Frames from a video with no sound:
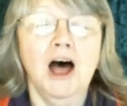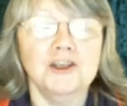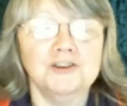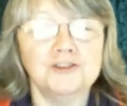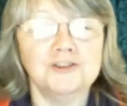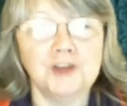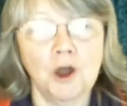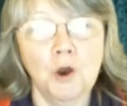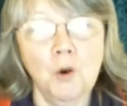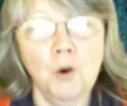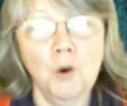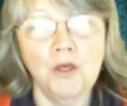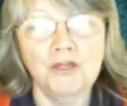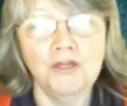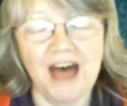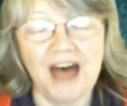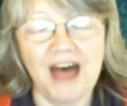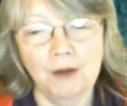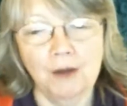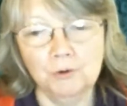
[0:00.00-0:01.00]
So that
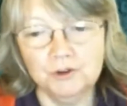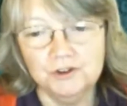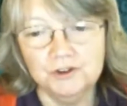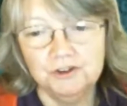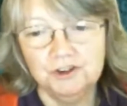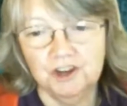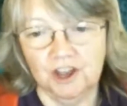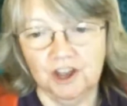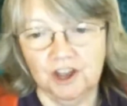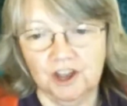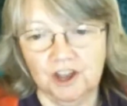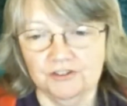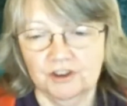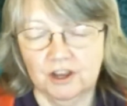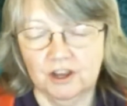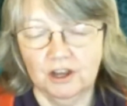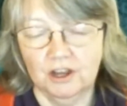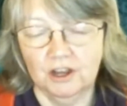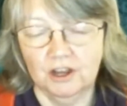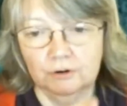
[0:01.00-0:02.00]
was just
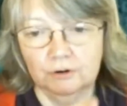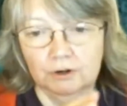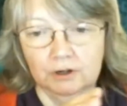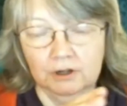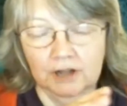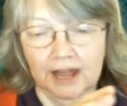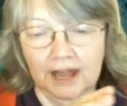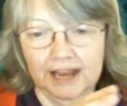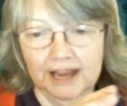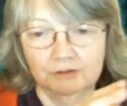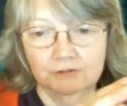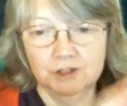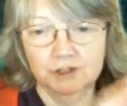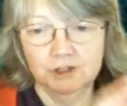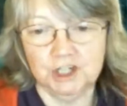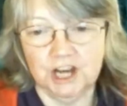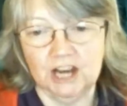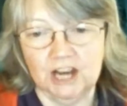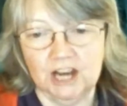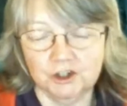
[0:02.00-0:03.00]
like
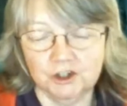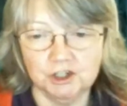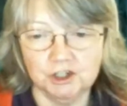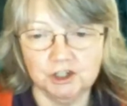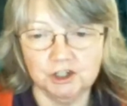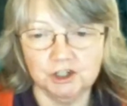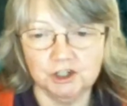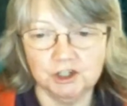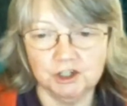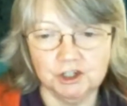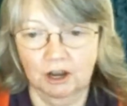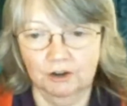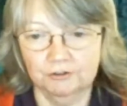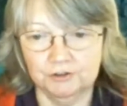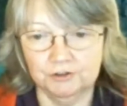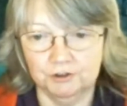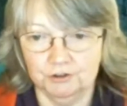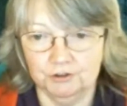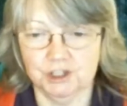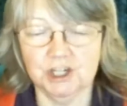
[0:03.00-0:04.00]
rejection after
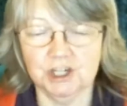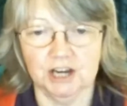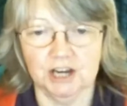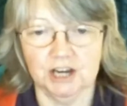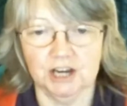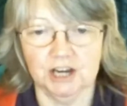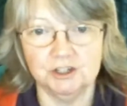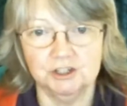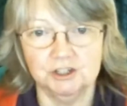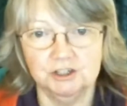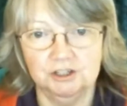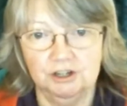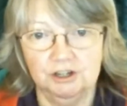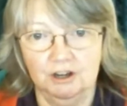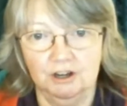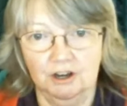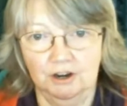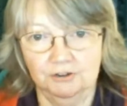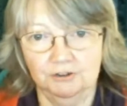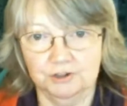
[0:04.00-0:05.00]
rejection
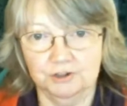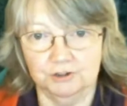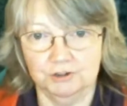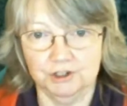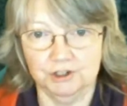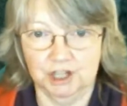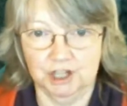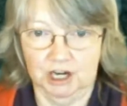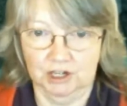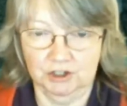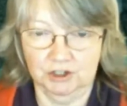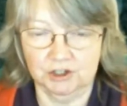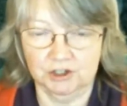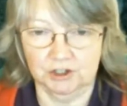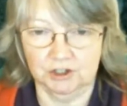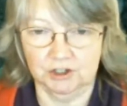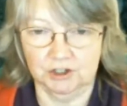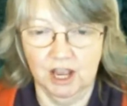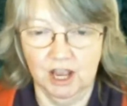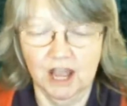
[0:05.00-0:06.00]
after rejection.
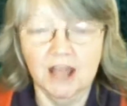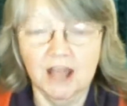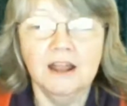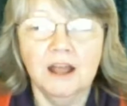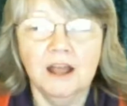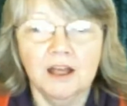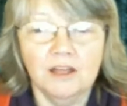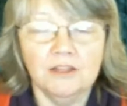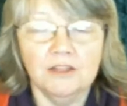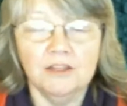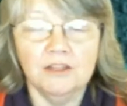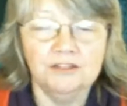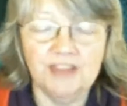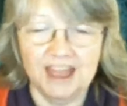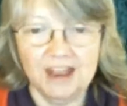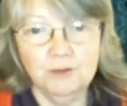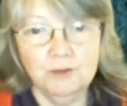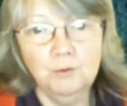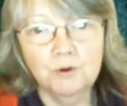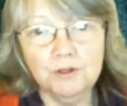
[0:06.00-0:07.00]
They
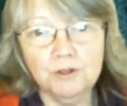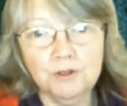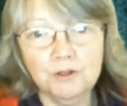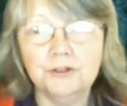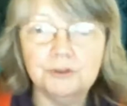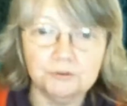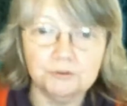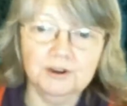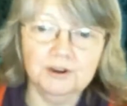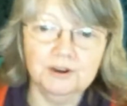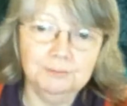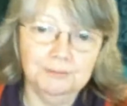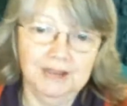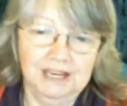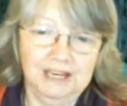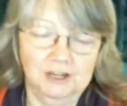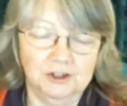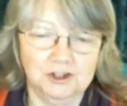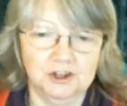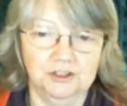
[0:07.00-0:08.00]
were the 3
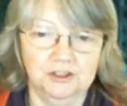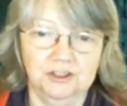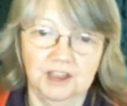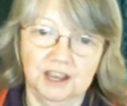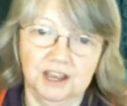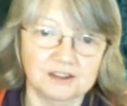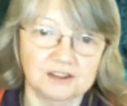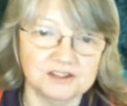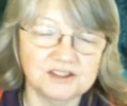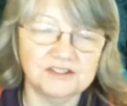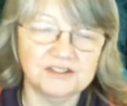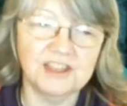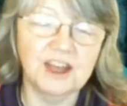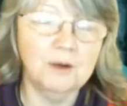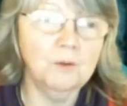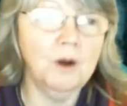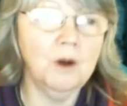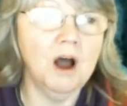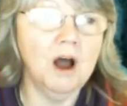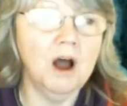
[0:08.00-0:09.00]
major things. There were
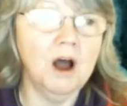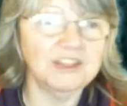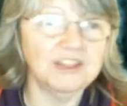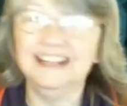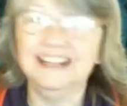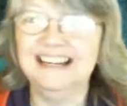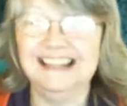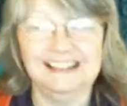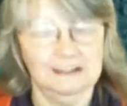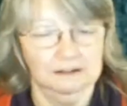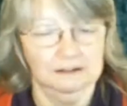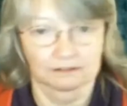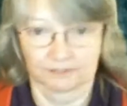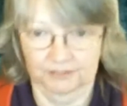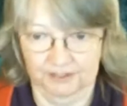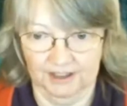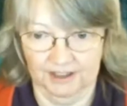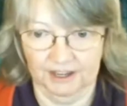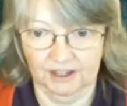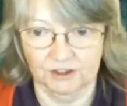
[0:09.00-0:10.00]
other little
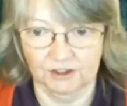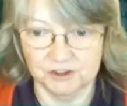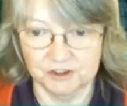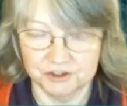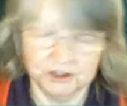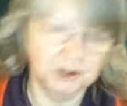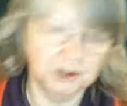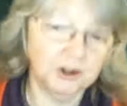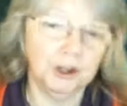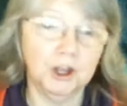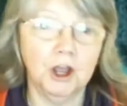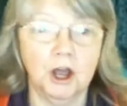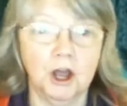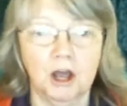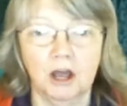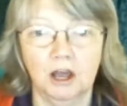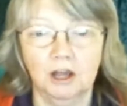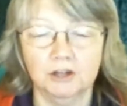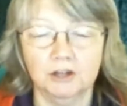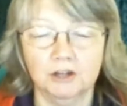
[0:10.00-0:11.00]
things that
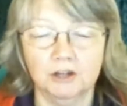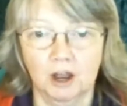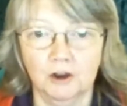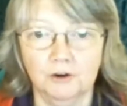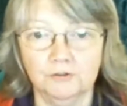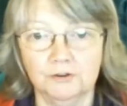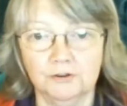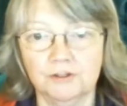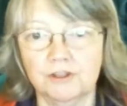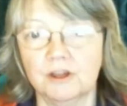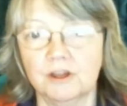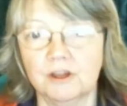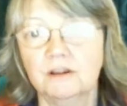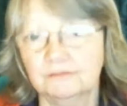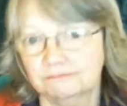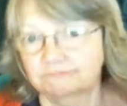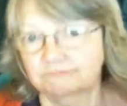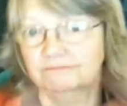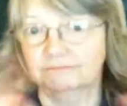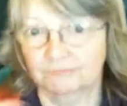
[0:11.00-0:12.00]
occurred over the
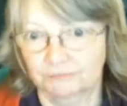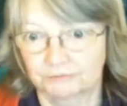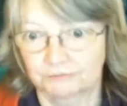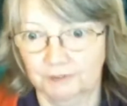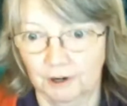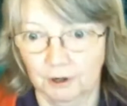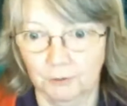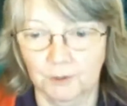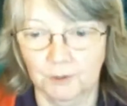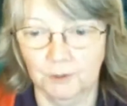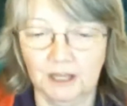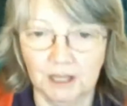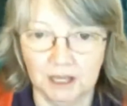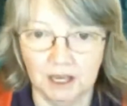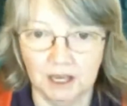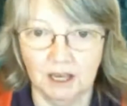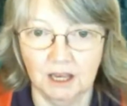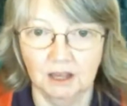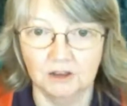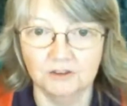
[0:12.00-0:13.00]
following
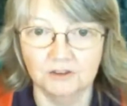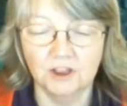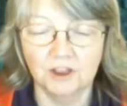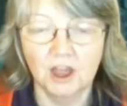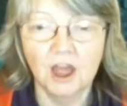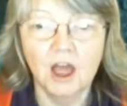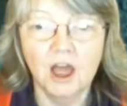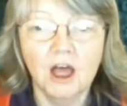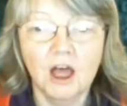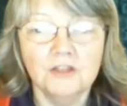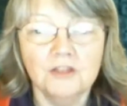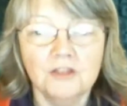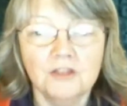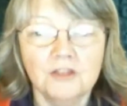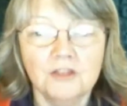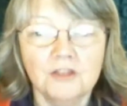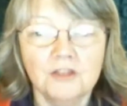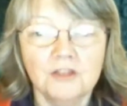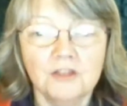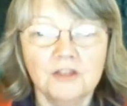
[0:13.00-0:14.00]
years that
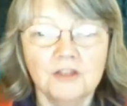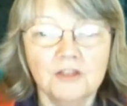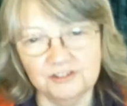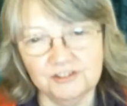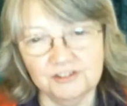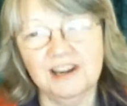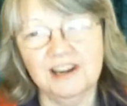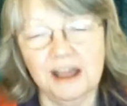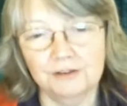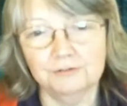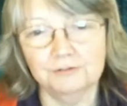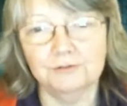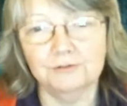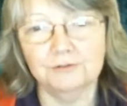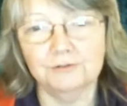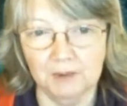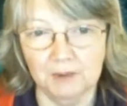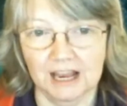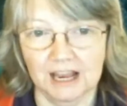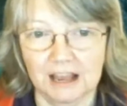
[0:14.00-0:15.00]
just left
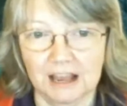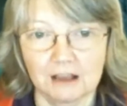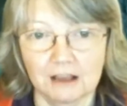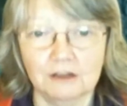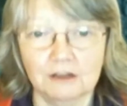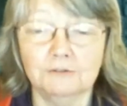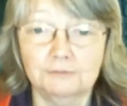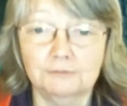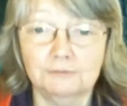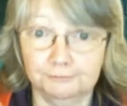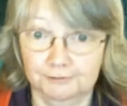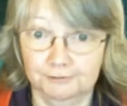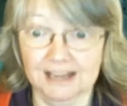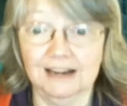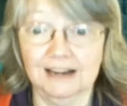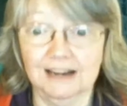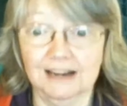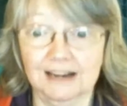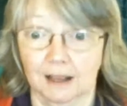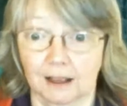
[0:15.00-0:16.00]
me
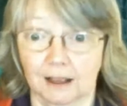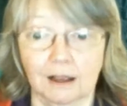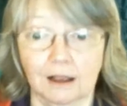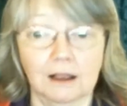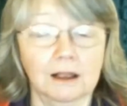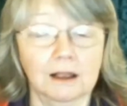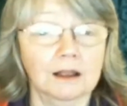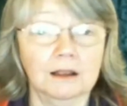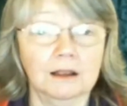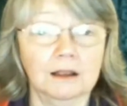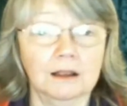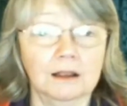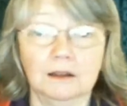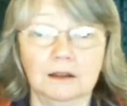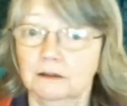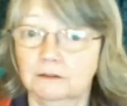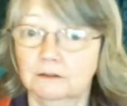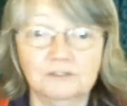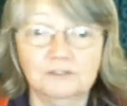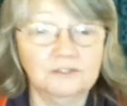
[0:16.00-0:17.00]
feeling
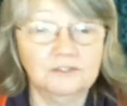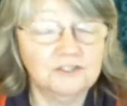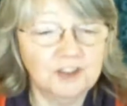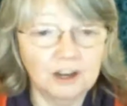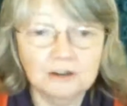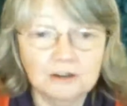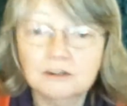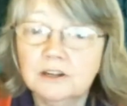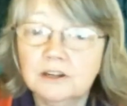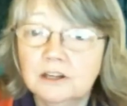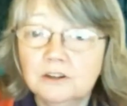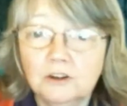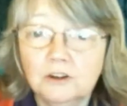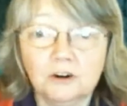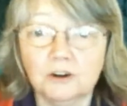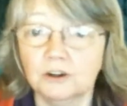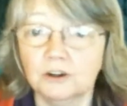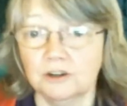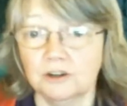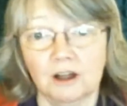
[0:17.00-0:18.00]
totally
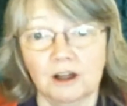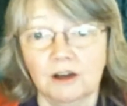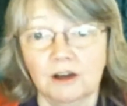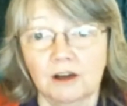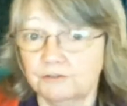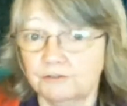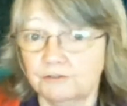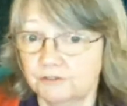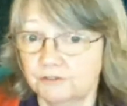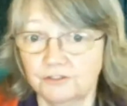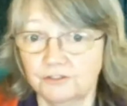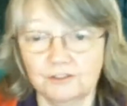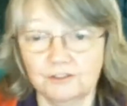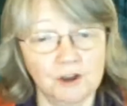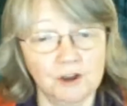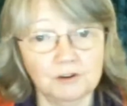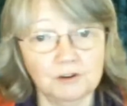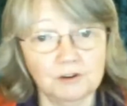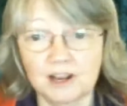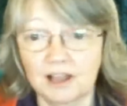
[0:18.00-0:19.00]
not good enough,
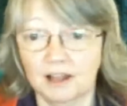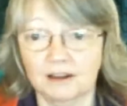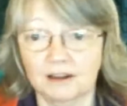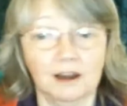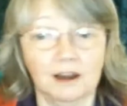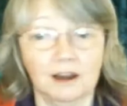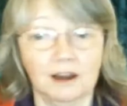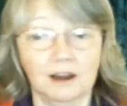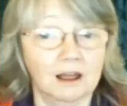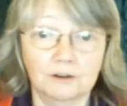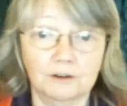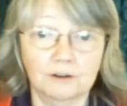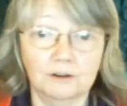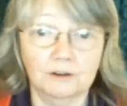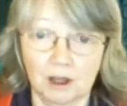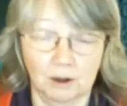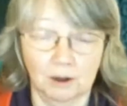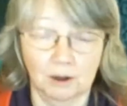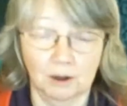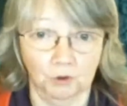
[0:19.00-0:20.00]
totally unloved,
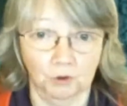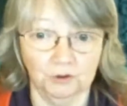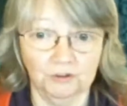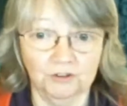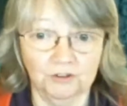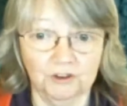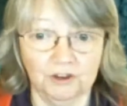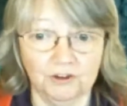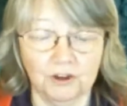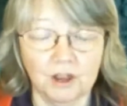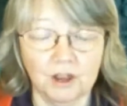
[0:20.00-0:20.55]
unwanted.